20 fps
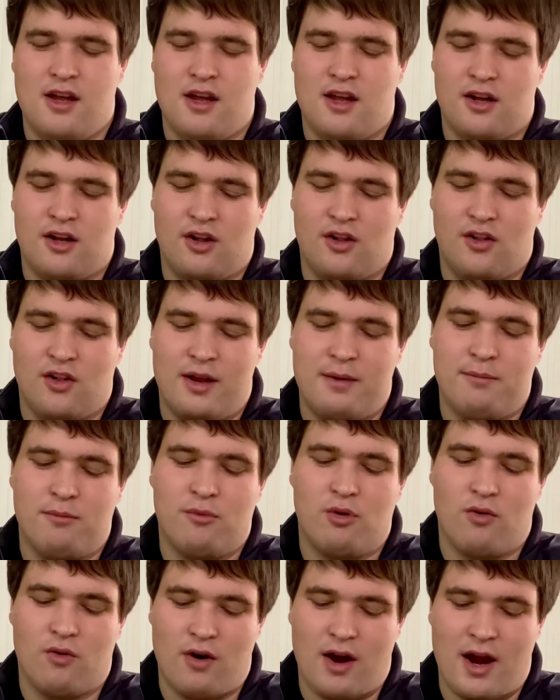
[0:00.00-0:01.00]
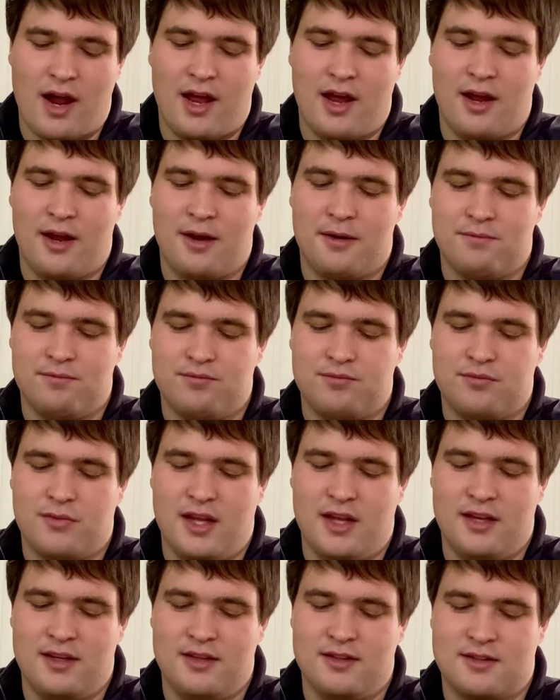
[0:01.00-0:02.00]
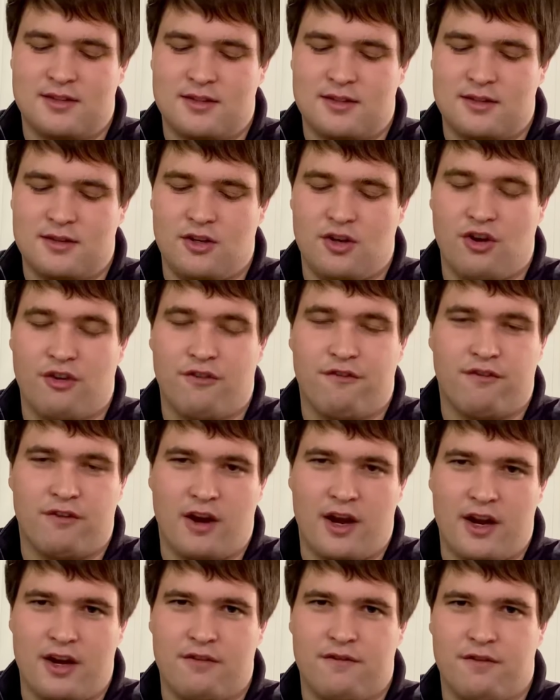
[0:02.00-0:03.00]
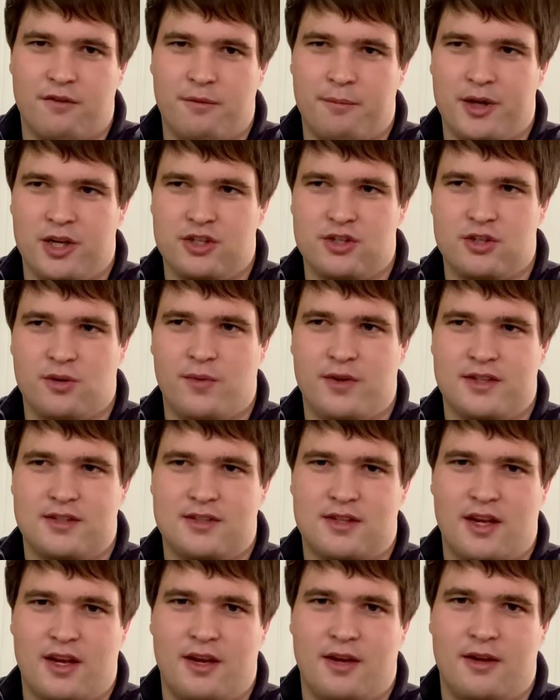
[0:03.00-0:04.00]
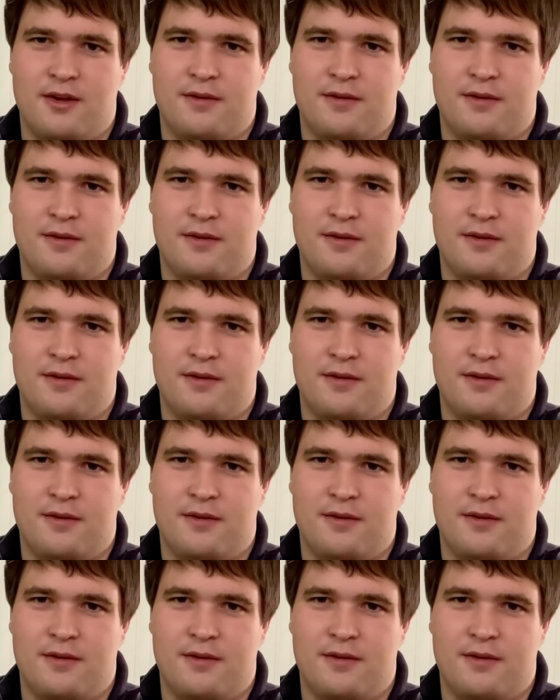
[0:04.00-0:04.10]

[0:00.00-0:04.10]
Glen Moray is your friend for budget whiskey.